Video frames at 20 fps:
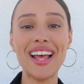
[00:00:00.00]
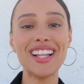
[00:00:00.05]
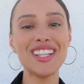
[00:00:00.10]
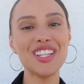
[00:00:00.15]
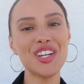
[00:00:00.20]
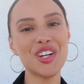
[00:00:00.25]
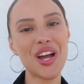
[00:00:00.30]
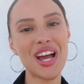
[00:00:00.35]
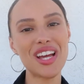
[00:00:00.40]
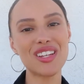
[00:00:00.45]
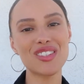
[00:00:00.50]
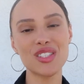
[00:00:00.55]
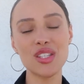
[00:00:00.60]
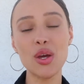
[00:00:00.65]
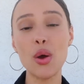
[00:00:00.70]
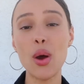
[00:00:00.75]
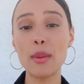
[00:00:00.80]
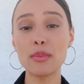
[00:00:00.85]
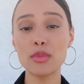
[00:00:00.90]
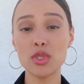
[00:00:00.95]
Hello guys,
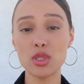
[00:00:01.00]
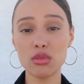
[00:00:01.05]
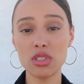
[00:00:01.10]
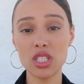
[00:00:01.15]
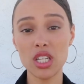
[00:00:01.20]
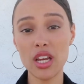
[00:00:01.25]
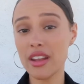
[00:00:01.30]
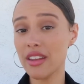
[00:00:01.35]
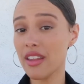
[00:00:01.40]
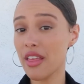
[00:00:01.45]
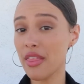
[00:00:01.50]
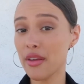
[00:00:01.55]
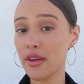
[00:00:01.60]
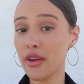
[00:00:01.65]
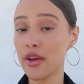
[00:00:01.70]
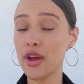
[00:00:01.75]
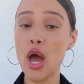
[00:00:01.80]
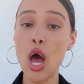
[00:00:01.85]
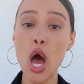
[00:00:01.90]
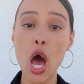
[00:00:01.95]
so I'm doing
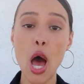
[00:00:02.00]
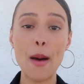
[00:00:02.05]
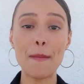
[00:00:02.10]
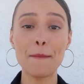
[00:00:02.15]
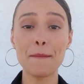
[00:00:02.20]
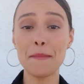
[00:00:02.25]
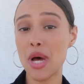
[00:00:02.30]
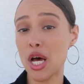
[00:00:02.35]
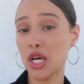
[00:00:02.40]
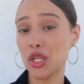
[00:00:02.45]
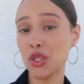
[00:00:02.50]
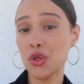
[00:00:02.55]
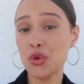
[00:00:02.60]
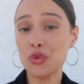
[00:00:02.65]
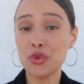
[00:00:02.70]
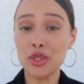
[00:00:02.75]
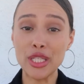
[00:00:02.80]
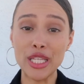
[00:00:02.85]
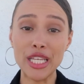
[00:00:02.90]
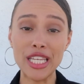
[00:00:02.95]
another model
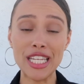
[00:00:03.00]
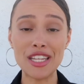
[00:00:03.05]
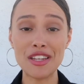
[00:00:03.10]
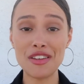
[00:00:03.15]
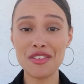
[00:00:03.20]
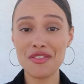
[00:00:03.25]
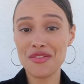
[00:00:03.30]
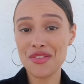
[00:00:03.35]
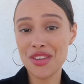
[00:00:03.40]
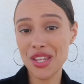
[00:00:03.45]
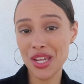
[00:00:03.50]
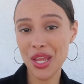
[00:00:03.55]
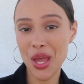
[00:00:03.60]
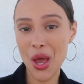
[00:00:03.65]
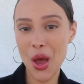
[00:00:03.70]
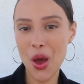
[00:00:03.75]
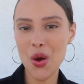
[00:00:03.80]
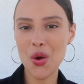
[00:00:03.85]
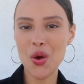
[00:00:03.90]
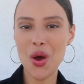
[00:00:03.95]
related
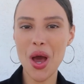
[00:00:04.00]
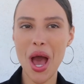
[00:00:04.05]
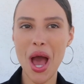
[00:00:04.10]
video,